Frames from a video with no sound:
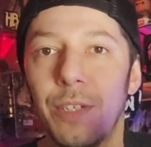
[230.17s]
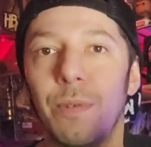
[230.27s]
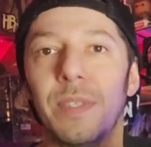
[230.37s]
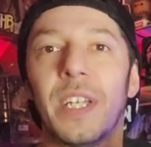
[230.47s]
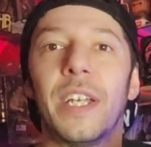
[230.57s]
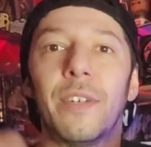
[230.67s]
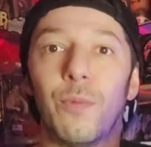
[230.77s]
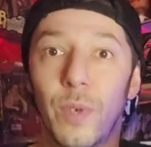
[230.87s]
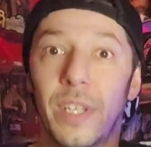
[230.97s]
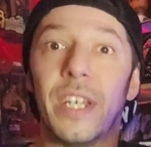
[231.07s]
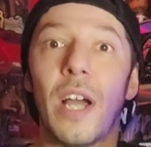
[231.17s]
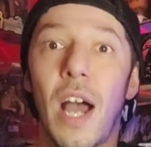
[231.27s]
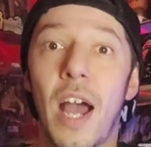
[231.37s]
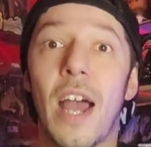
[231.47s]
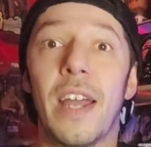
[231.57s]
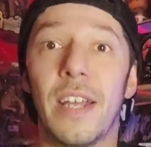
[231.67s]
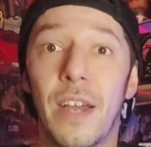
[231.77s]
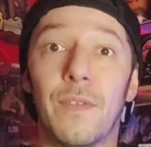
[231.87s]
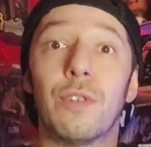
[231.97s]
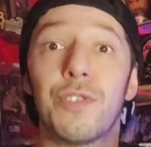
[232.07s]
who's a really high
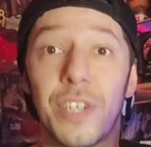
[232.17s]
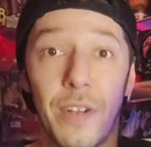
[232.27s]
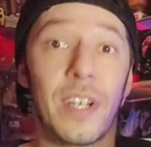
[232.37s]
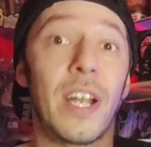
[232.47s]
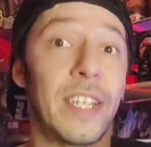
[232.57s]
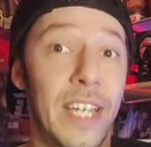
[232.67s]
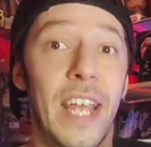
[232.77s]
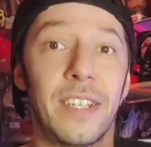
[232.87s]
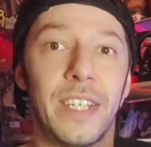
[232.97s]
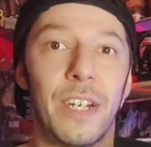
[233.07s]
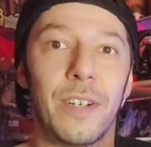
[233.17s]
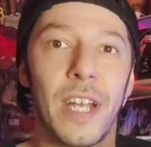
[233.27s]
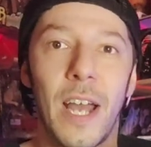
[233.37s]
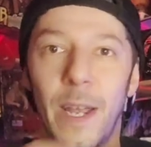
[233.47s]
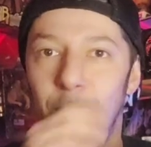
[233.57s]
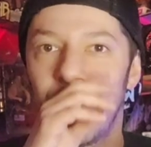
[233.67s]
evolutionary kind of gang leader guy